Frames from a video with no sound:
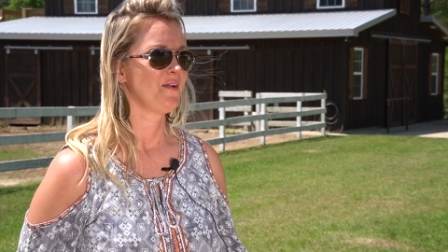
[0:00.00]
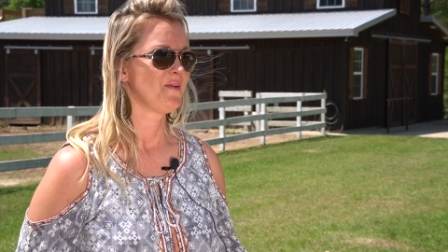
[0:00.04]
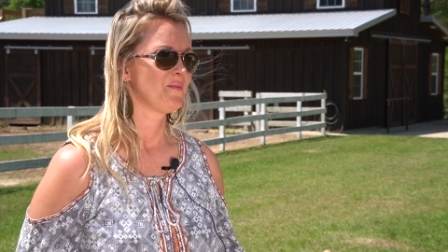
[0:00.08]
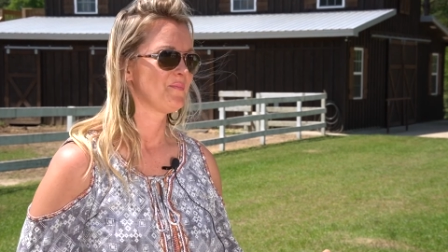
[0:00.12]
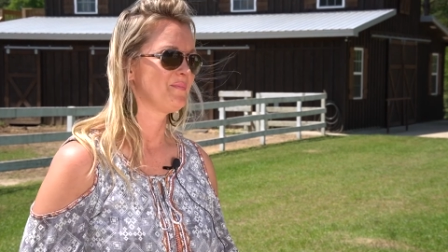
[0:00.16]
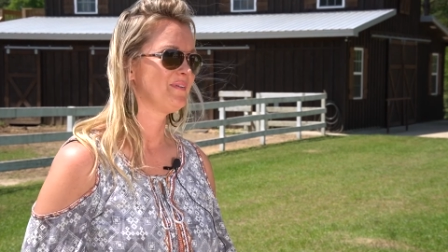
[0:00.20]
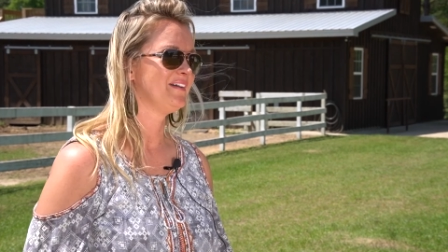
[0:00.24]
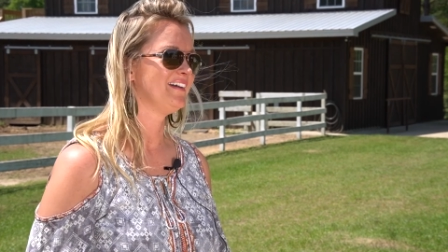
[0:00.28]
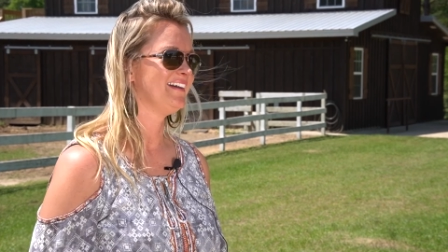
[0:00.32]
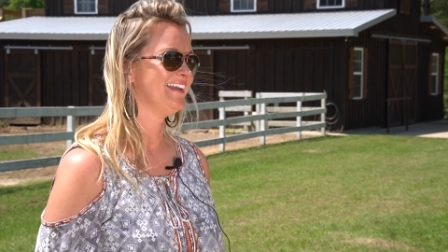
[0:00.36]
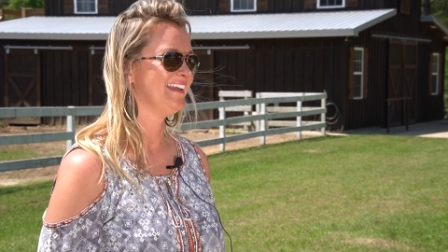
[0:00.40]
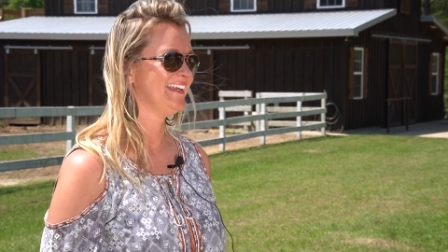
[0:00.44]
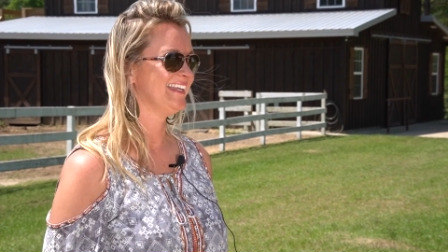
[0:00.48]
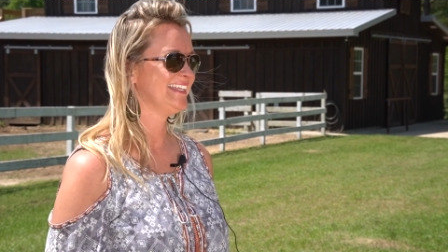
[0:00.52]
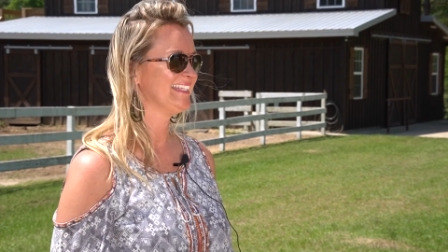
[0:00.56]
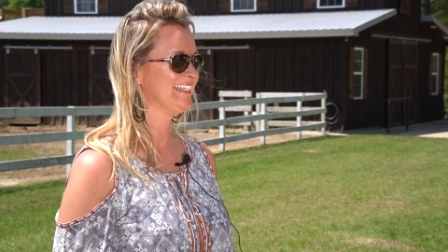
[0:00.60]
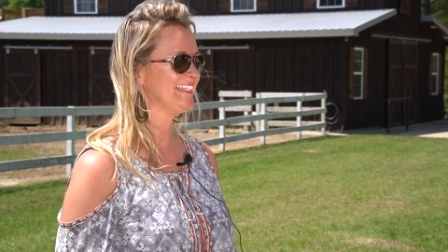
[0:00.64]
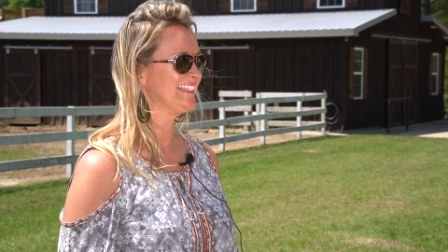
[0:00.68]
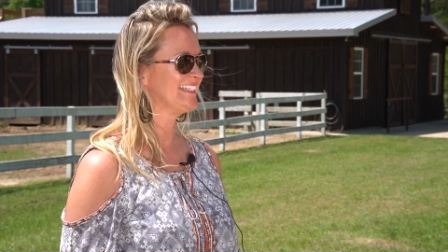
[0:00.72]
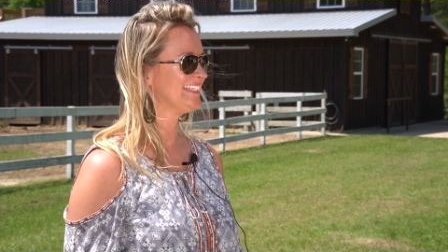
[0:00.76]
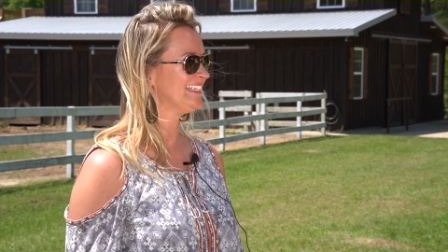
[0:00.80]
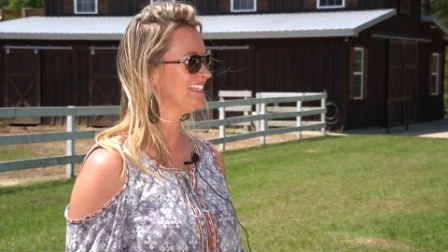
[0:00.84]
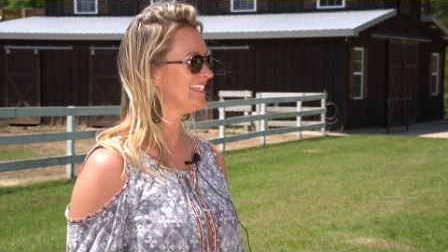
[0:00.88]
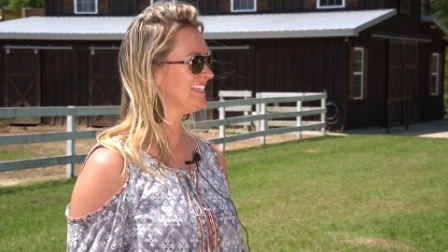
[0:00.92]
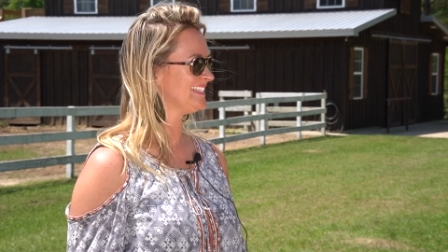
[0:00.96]
but
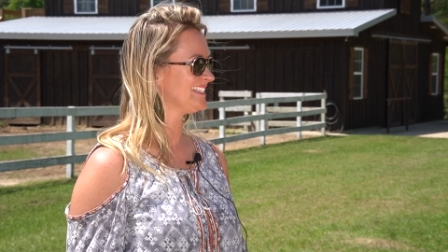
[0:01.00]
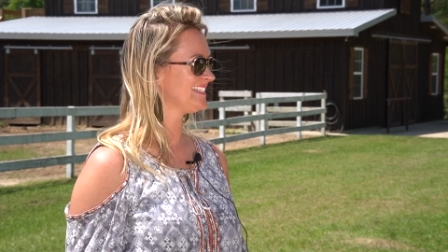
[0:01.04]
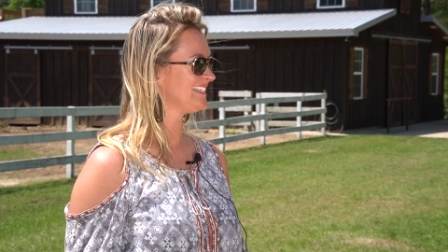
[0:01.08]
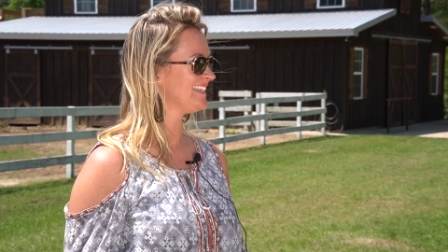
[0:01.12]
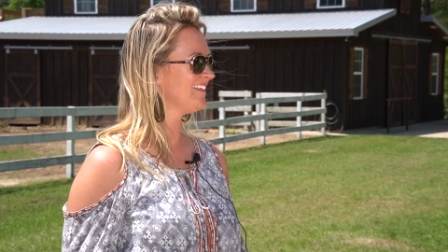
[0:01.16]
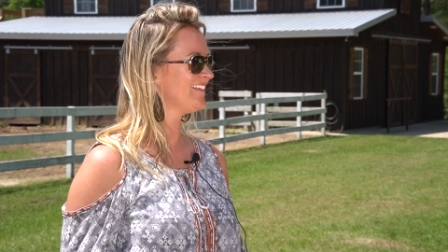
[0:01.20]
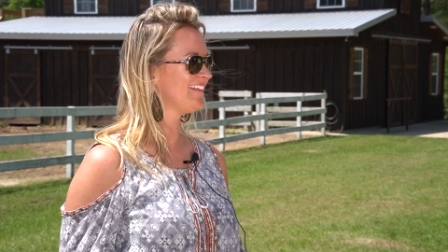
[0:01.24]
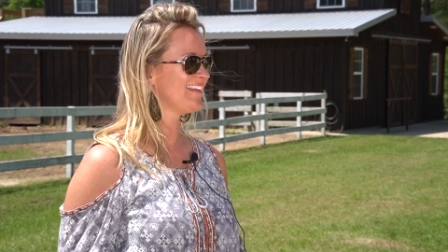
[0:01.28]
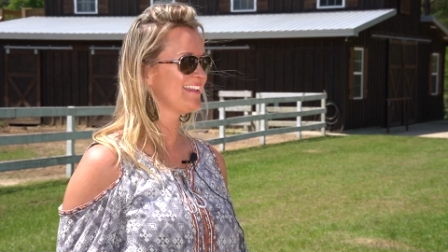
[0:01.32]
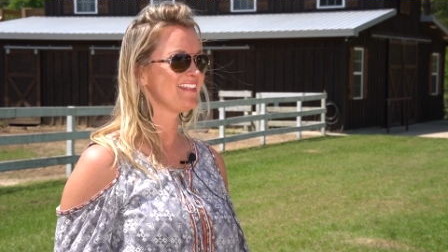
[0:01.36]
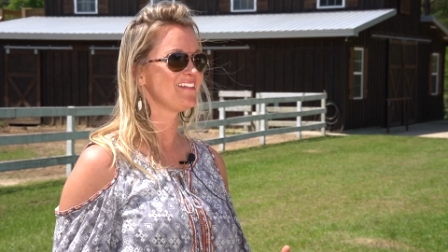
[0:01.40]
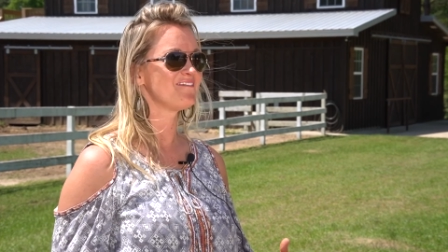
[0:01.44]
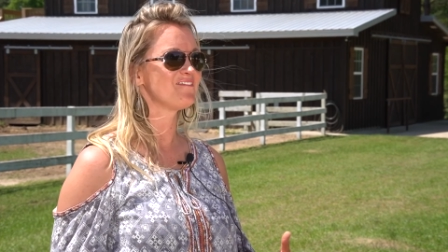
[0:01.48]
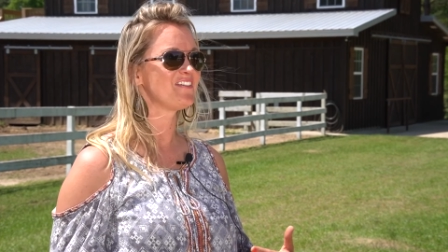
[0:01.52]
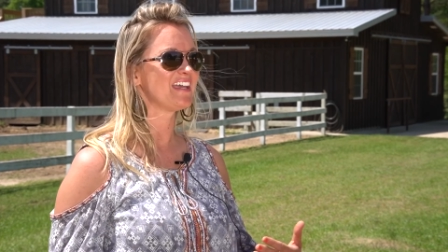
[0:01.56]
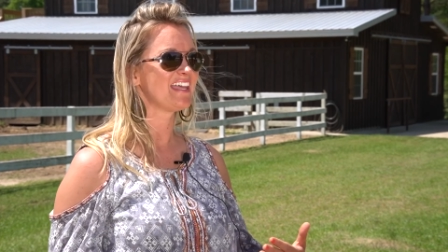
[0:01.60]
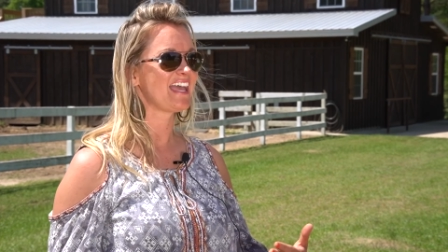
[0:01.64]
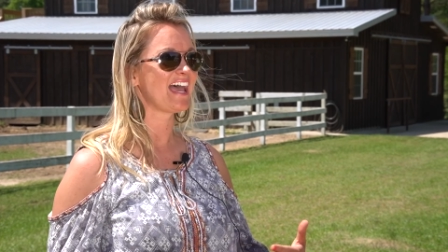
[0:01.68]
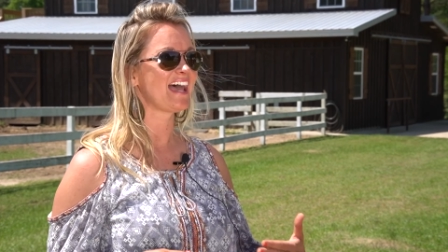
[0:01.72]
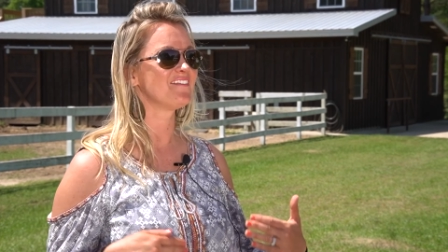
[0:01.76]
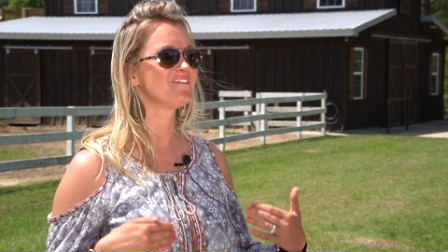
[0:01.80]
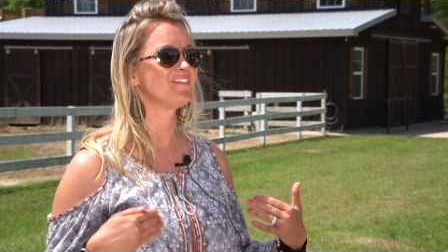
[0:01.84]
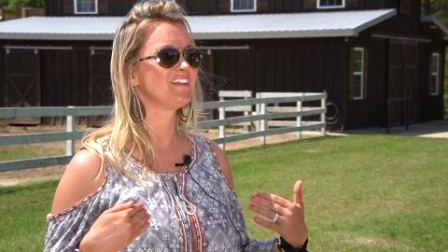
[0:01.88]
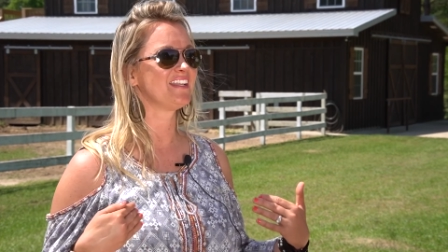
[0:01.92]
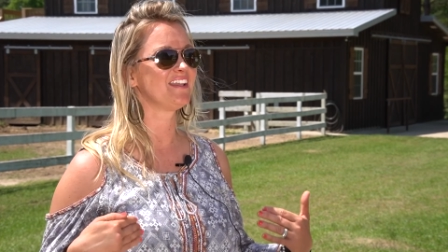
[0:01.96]
it is, you know, and, but
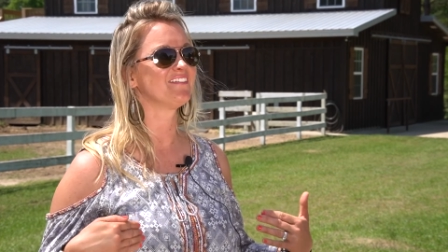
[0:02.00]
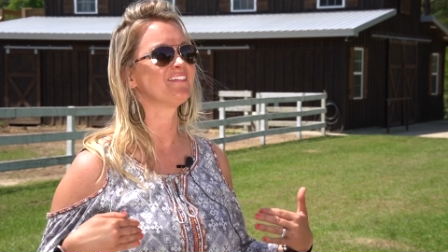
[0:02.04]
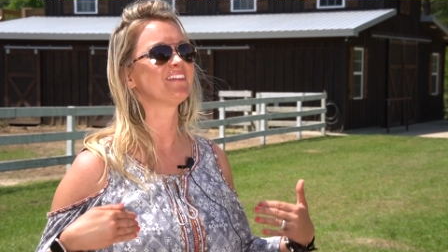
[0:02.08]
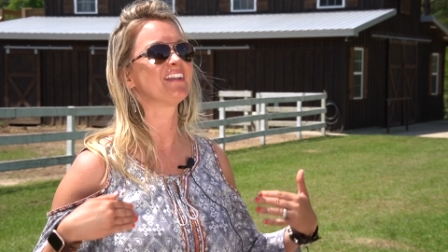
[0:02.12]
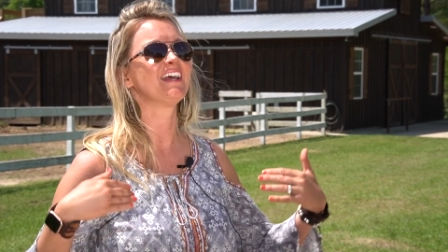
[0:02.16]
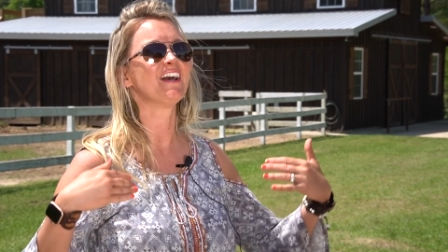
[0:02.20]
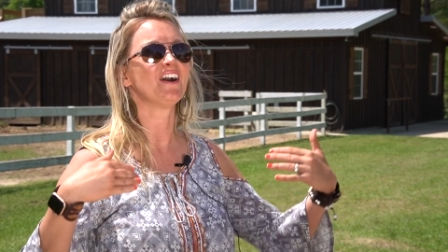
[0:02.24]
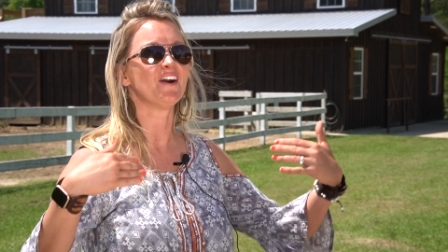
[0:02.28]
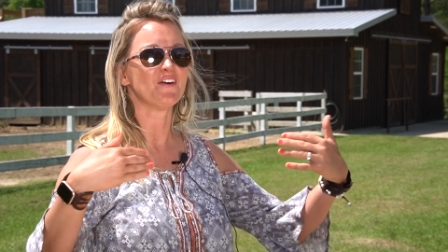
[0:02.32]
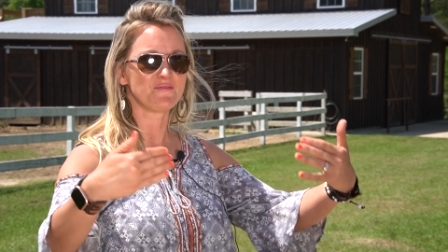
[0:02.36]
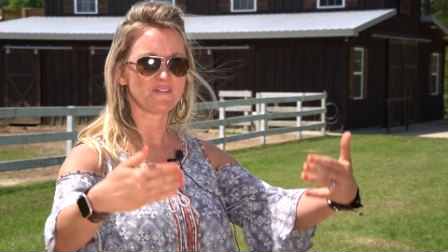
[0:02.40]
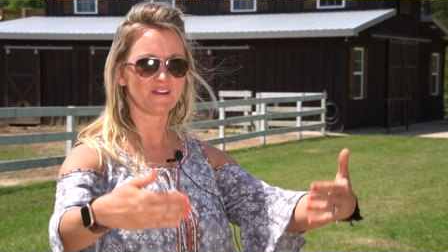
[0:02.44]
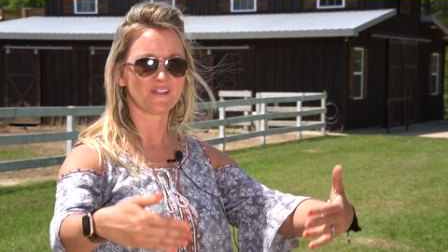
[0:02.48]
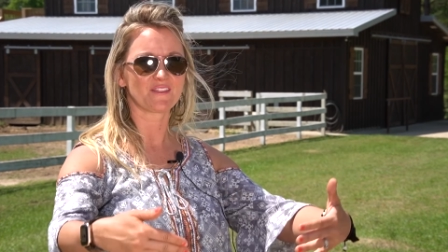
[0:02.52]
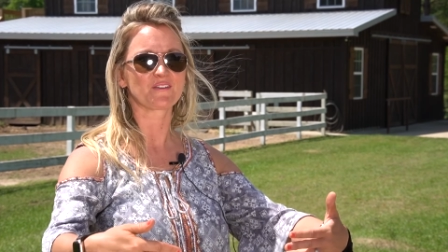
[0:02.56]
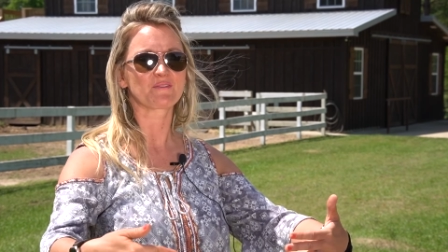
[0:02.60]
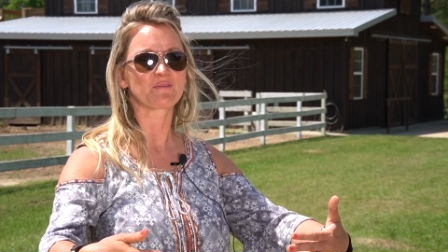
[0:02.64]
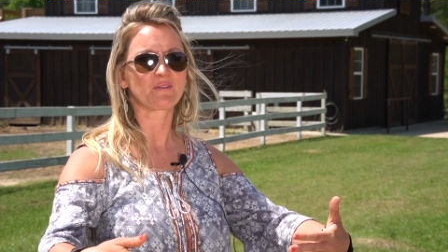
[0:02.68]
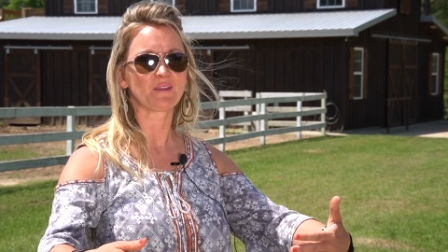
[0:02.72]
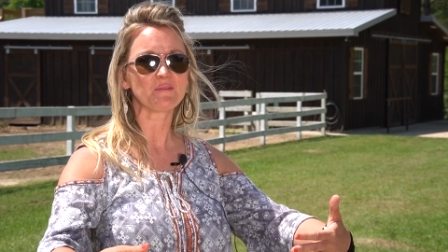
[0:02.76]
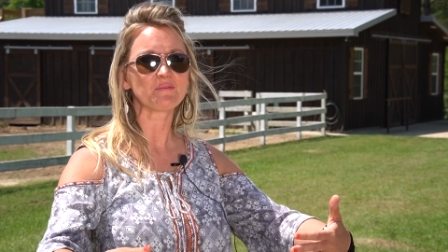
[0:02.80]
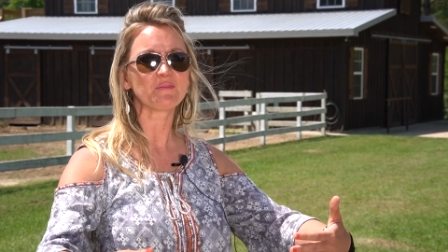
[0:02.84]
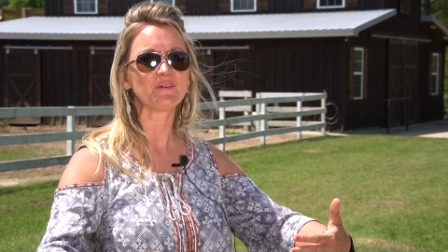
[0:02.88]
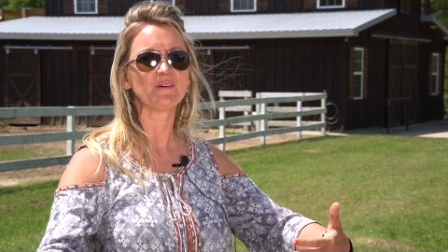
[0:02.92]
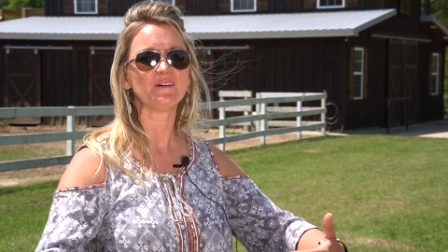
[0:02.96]
I've been able to help other
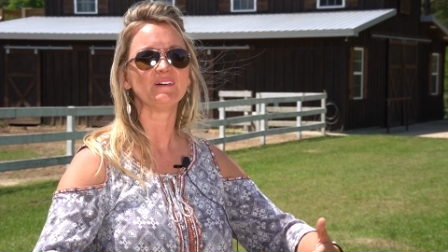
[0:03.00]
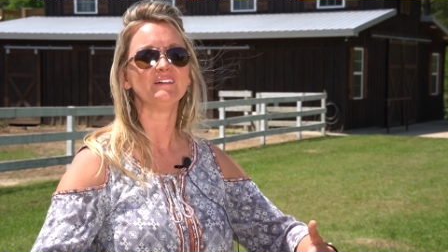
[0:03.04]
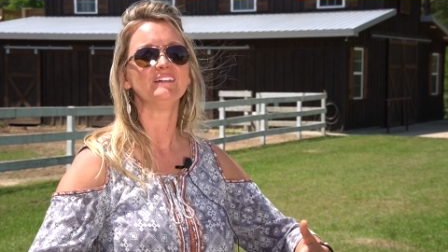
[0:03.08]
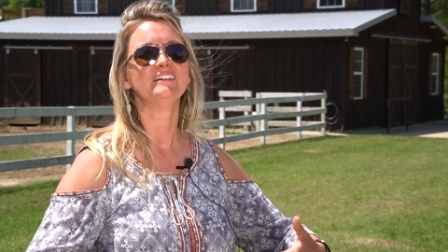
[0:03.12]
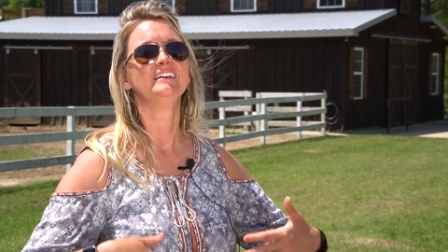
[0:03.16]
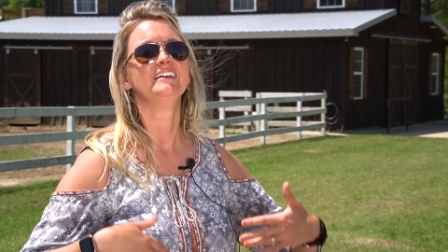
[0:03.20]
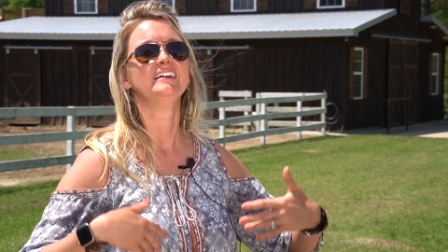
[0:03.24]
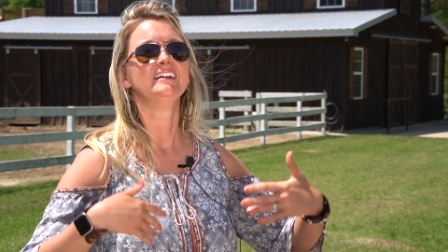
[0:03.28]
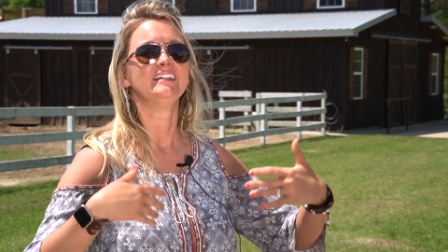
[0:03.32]
people